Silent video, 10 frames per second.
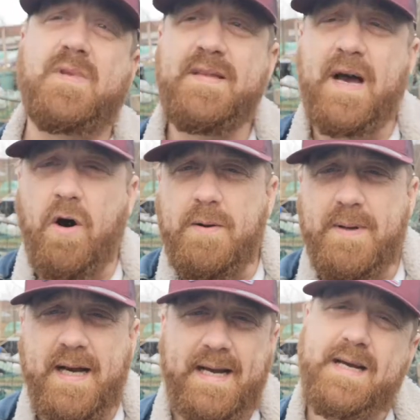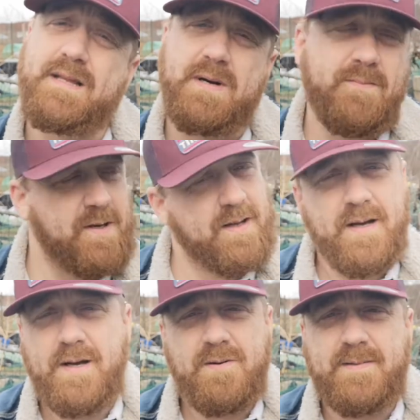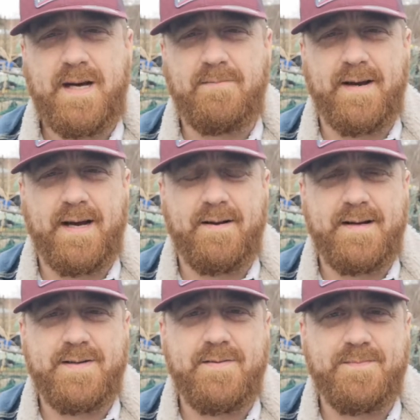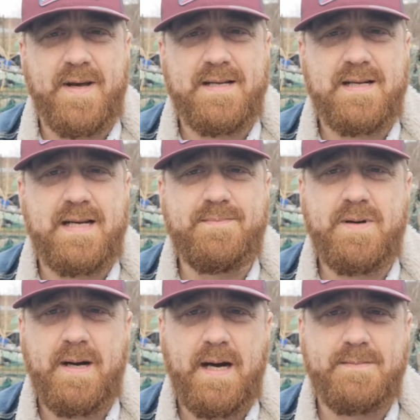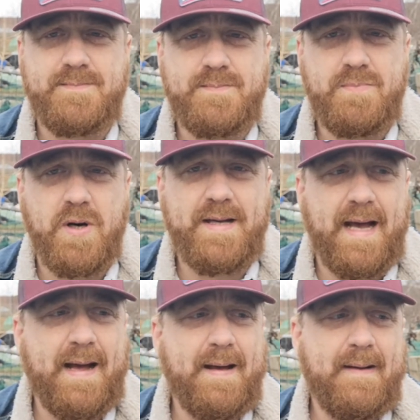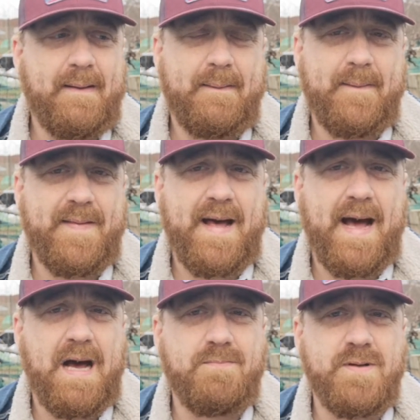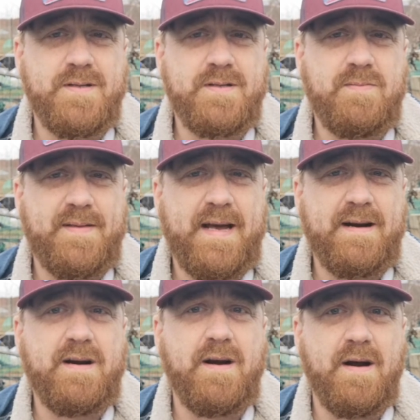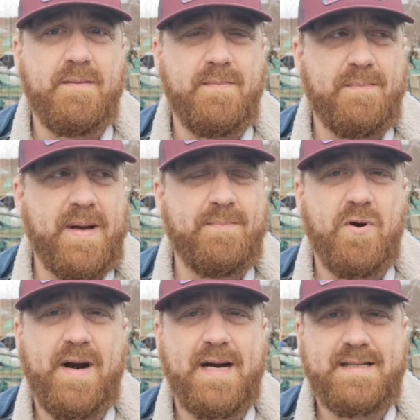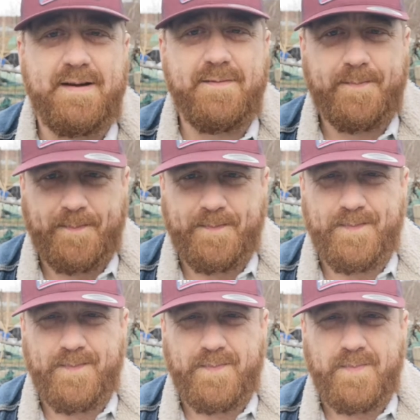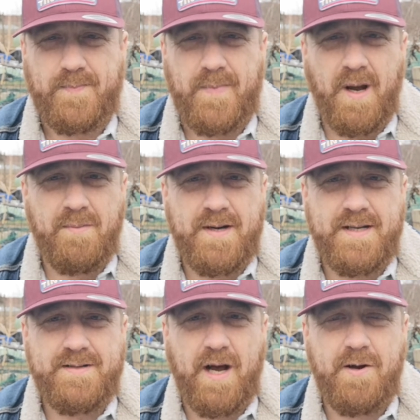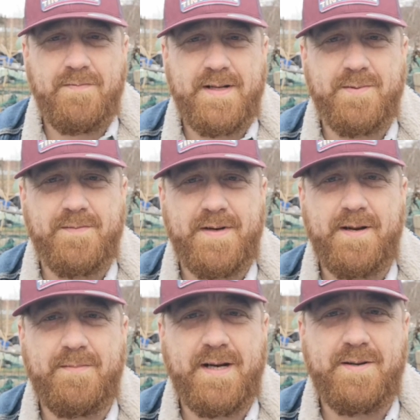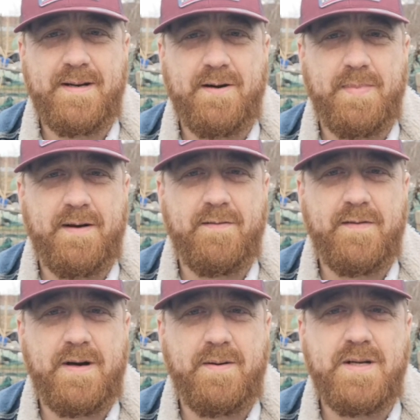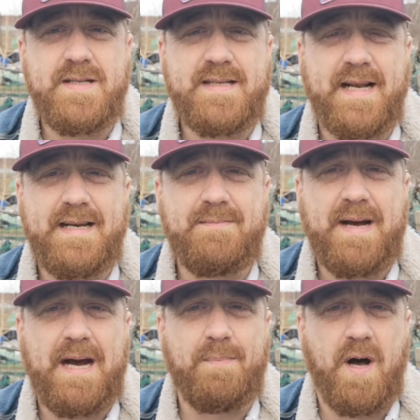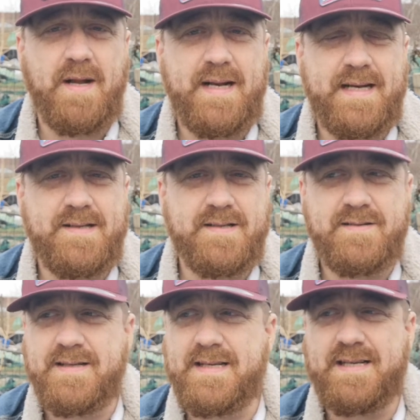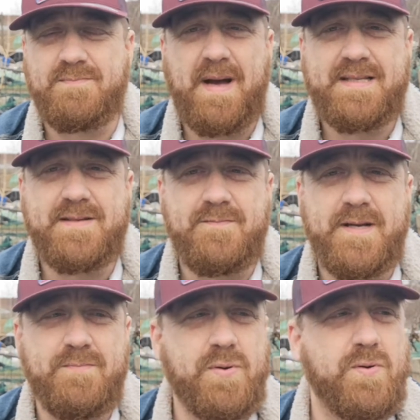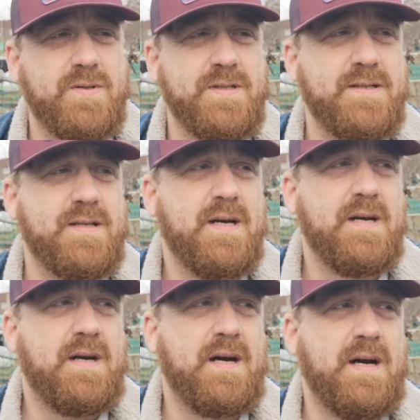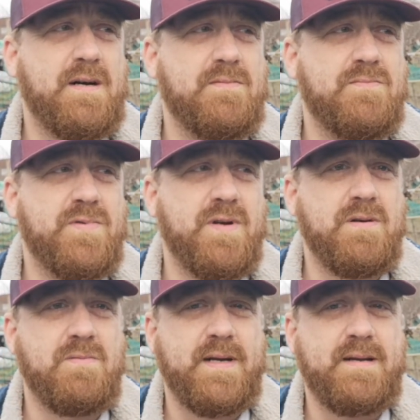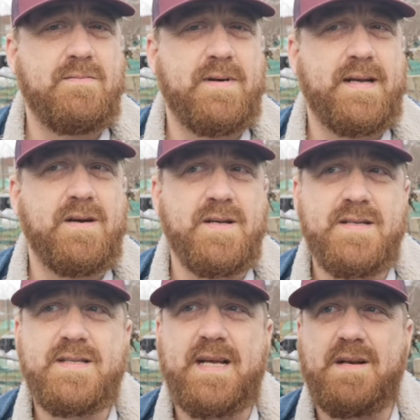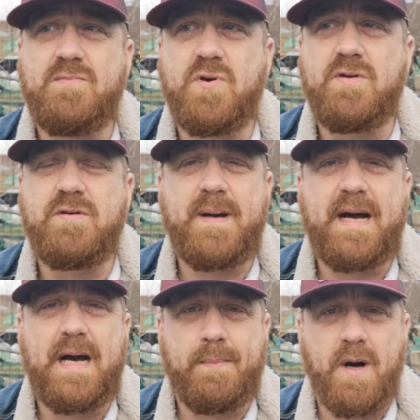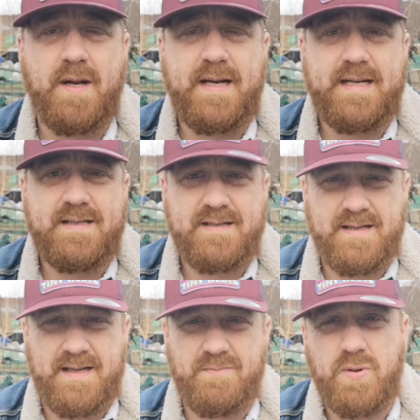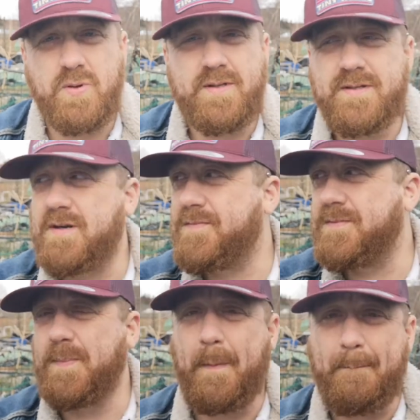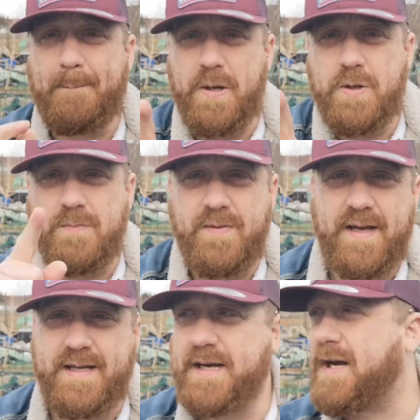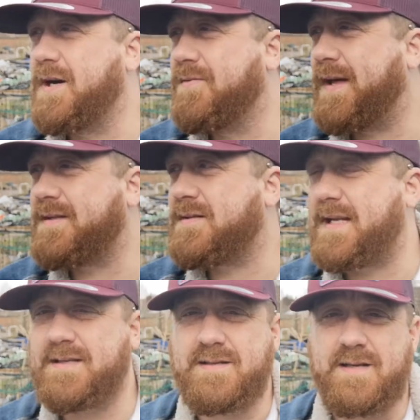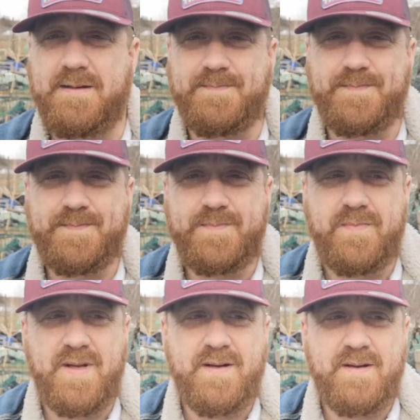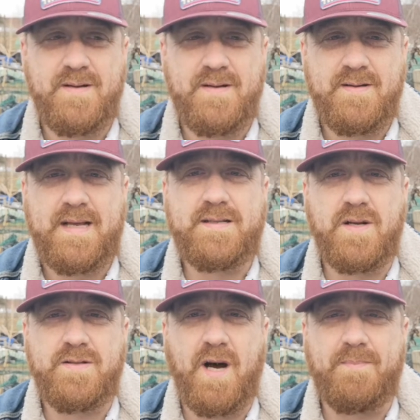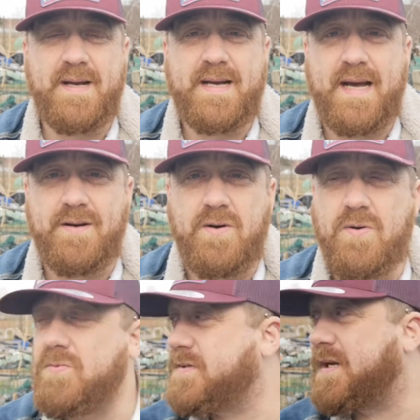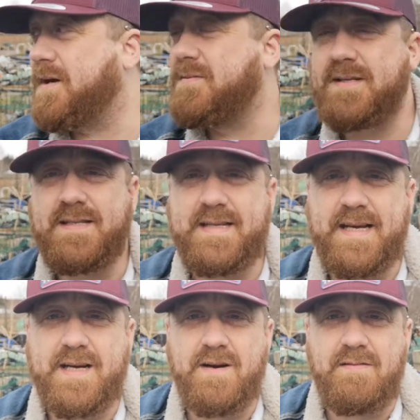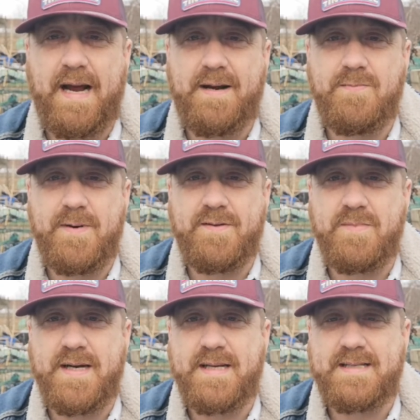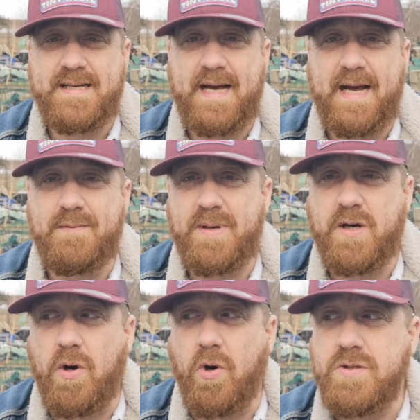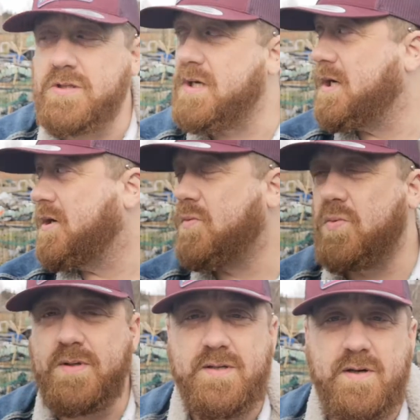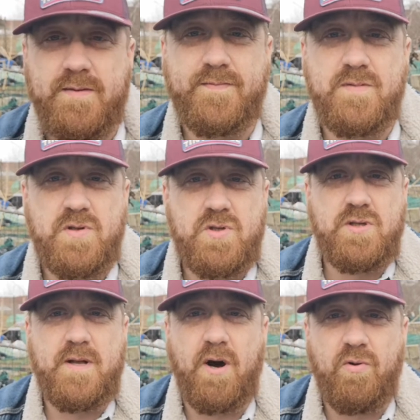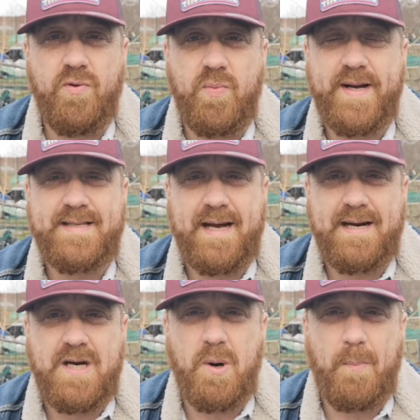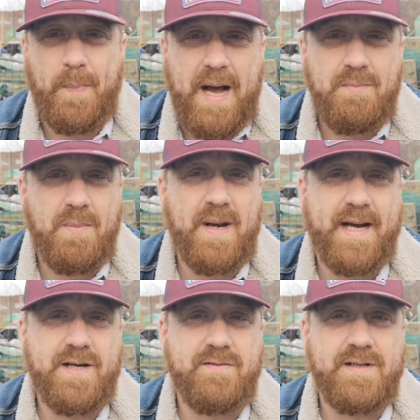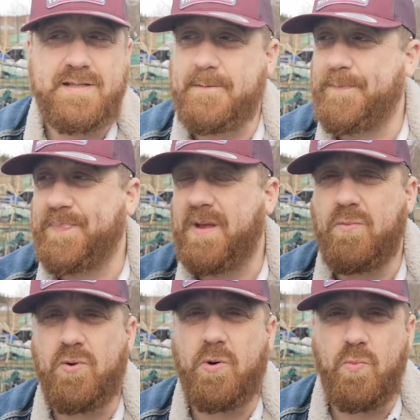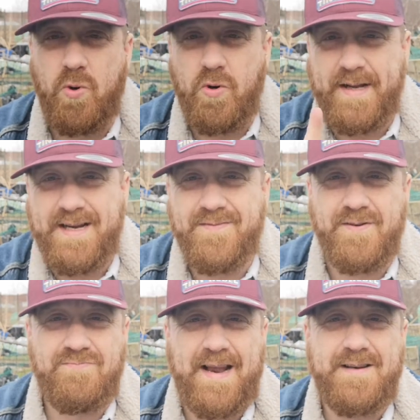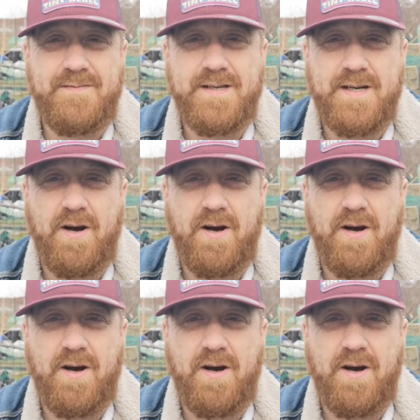they're hibernating at the moment, we don't want to go and interrupt their sleep, but yeah, when that happens, when they're being more active, I'm going to hopefully do a video and we can do a little bit of understanding about our pollinators, because I think it's massively important that we understand more about our pollinators and the importance of them. Boom, there you go. That's on topic. And also stick around with me today, because once I've got all the weeds out and cut back my blackcurrants, warning for relevant